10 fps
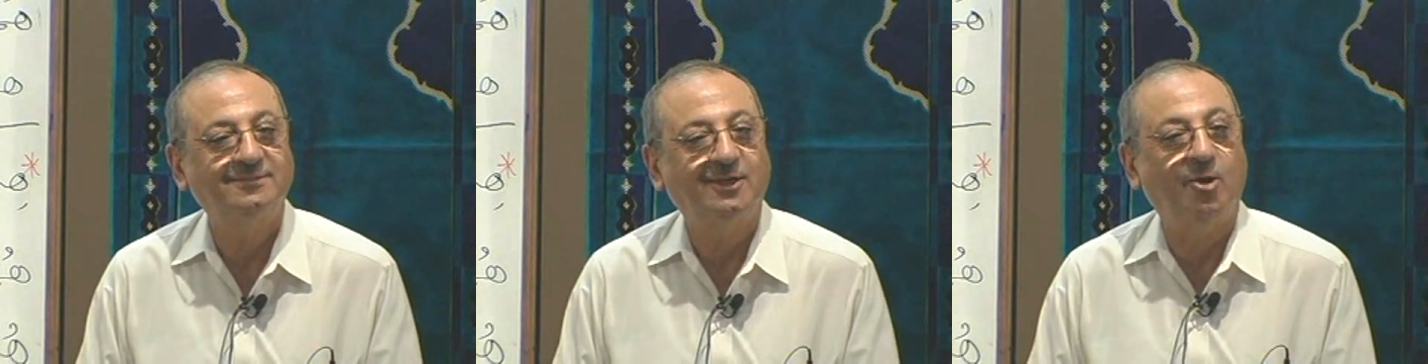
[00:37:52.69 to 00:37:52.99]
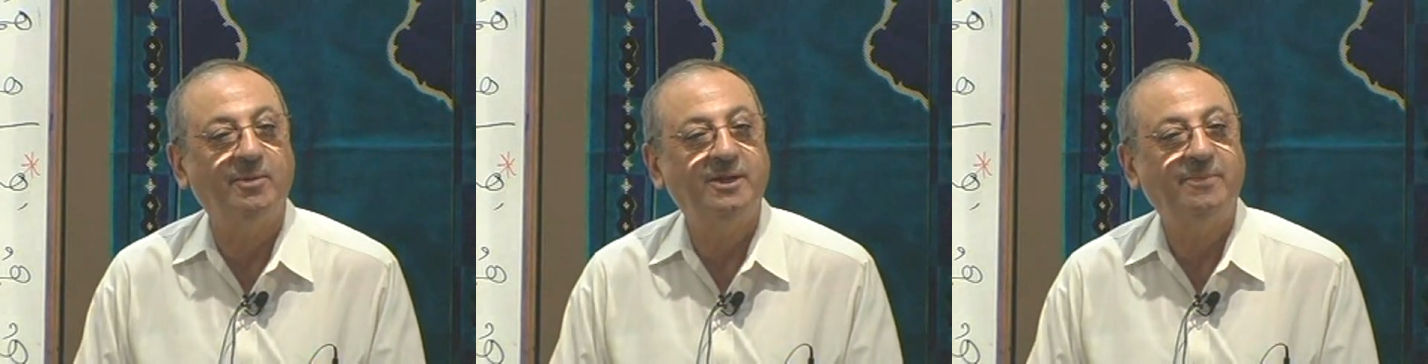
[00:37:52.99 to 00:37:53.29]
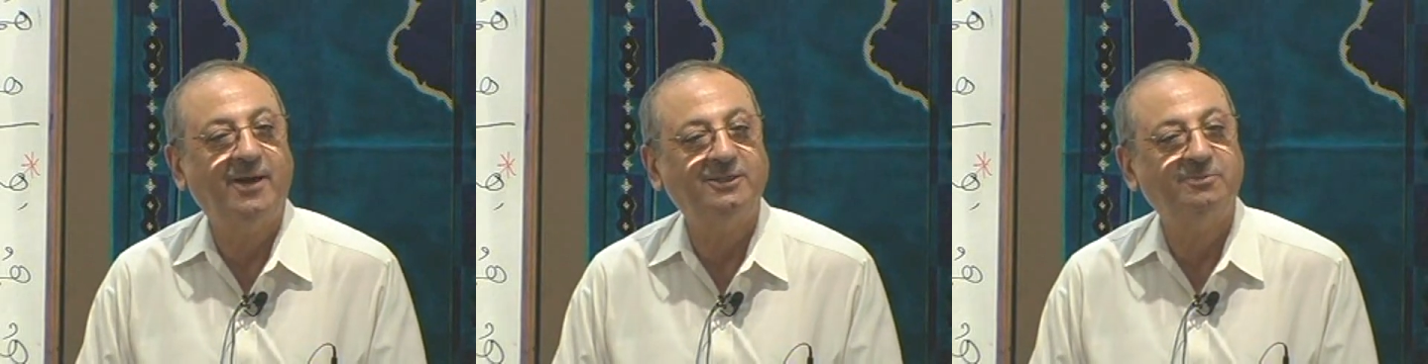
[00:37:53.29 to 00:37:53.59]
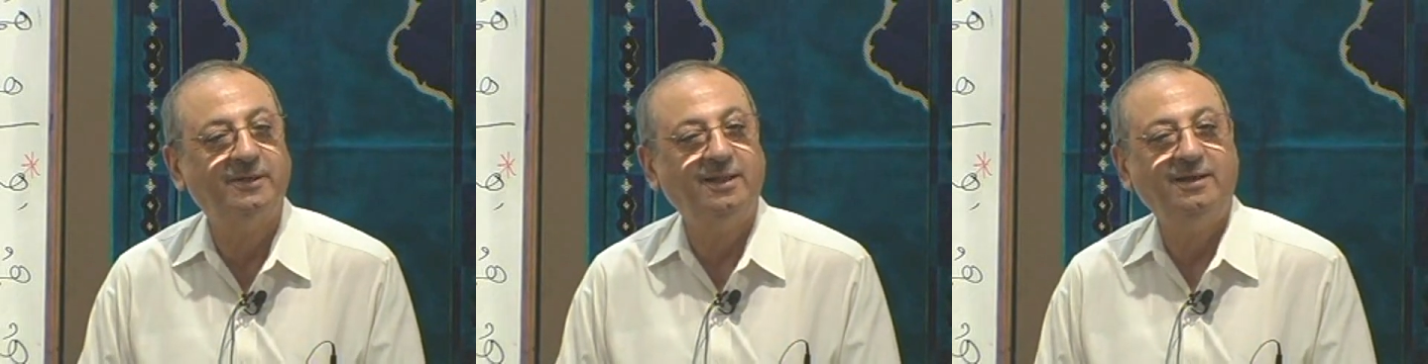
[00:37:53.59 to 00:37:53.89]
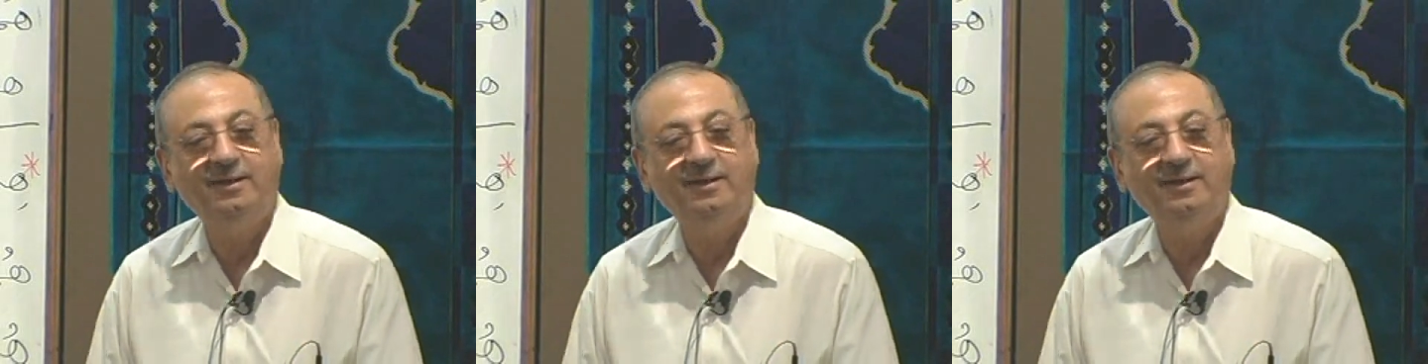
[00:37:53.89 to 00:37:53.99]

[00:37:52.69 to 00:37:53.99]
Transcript: How many parts, brother?